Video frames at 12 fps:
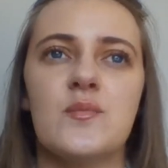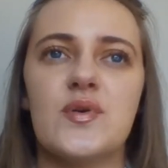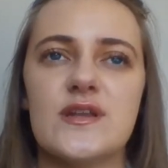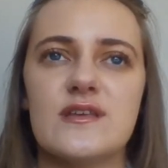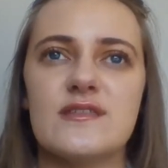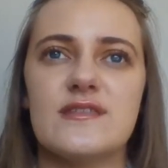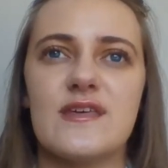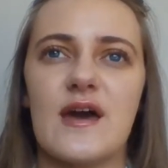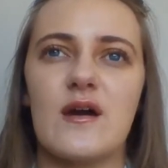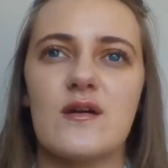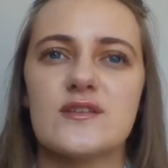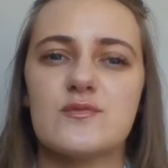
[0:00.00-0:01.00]
but
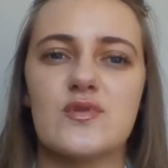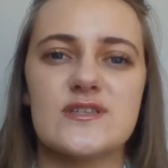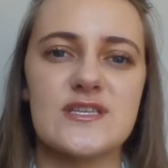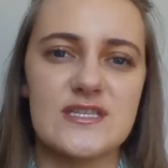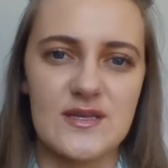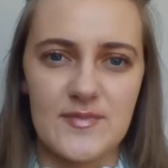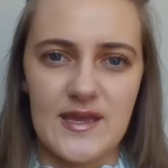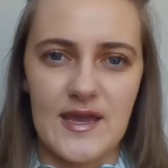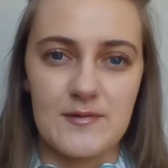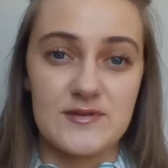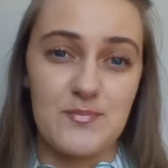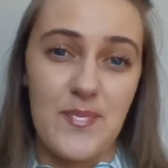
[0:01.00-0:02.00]
that wasn't something
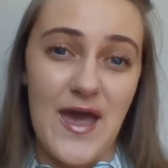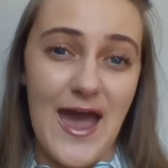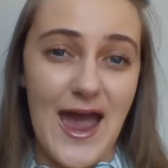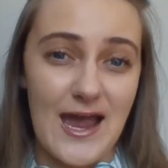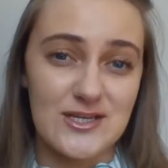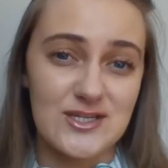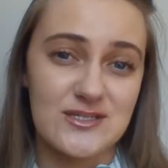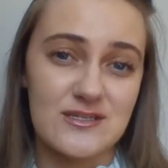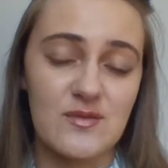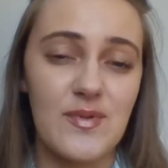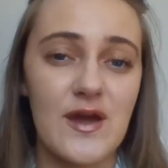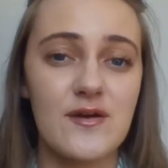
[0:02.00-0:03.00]
I was
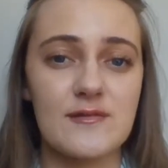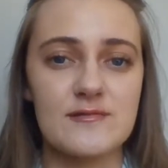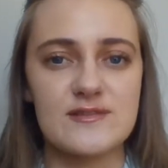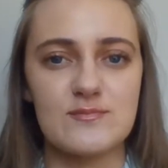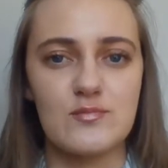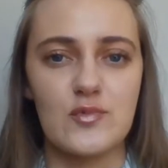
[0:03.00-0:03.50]
passionate about. I was